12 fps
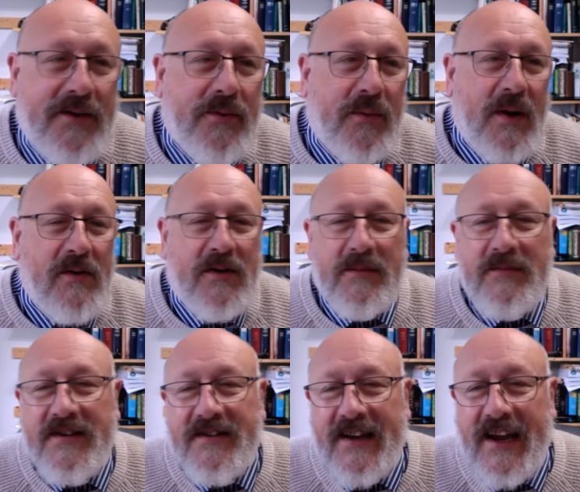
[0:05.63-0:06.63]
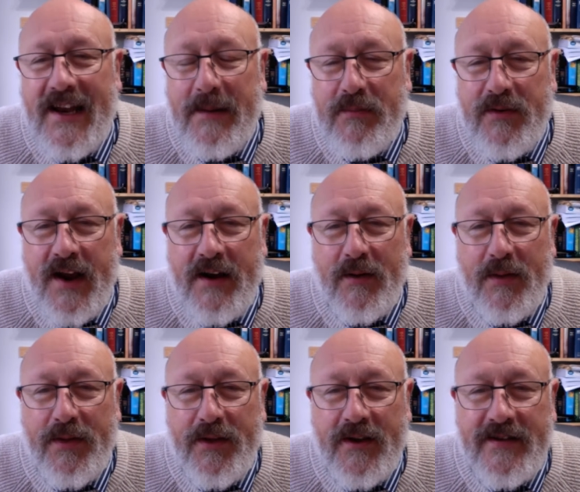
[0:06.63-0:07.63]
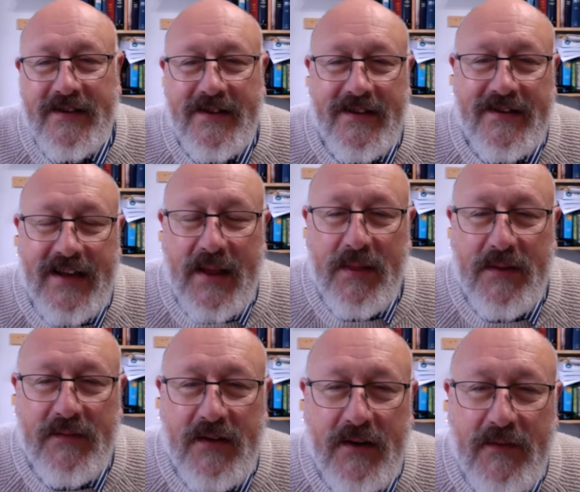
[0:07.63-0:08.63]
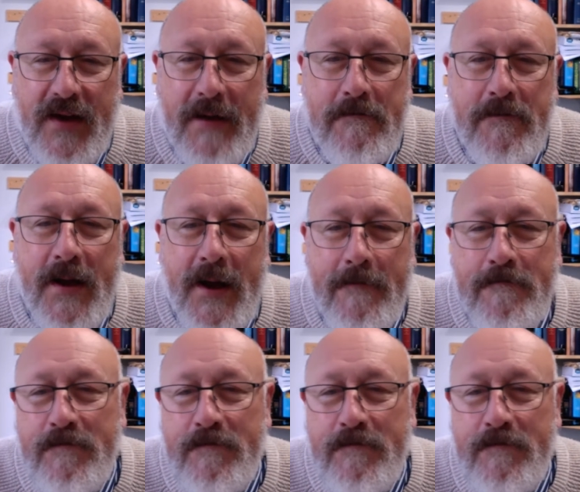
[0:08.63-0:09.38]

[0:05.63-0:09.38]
welcome to Daily Prayer on Thursday the 10th of November.